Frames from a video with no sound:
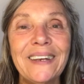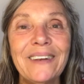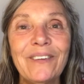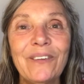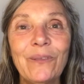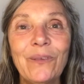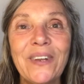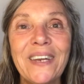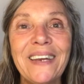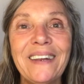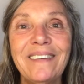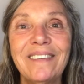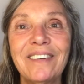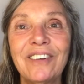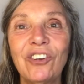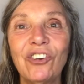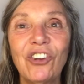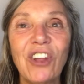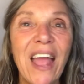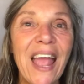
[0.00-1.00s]
need to
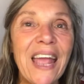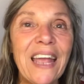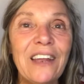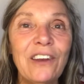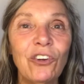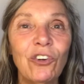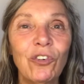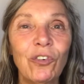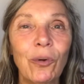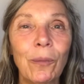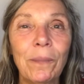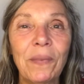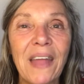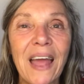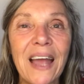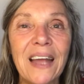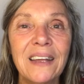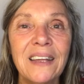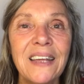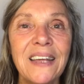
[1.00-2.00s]
change from
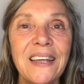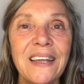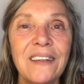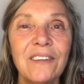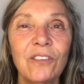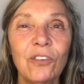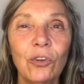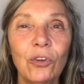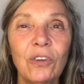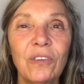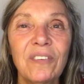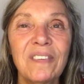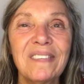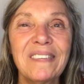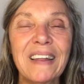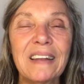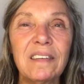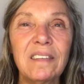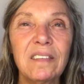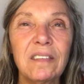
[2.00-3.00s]
that sort of
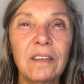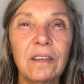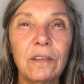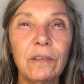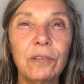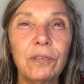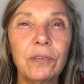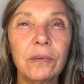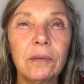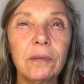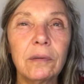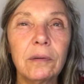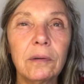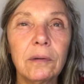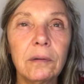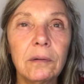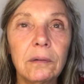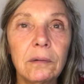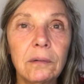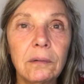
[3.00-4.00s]
sense of,
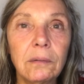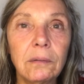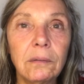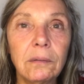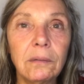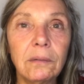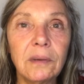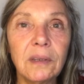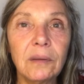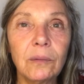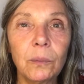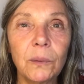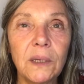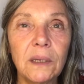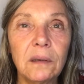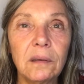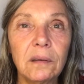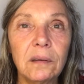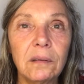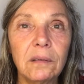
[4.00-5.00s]
oh, it's
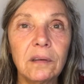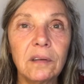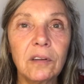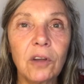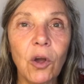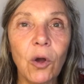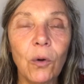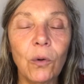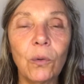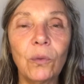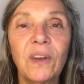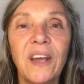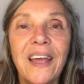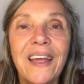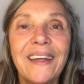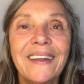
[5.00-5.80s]
winter, it's cold.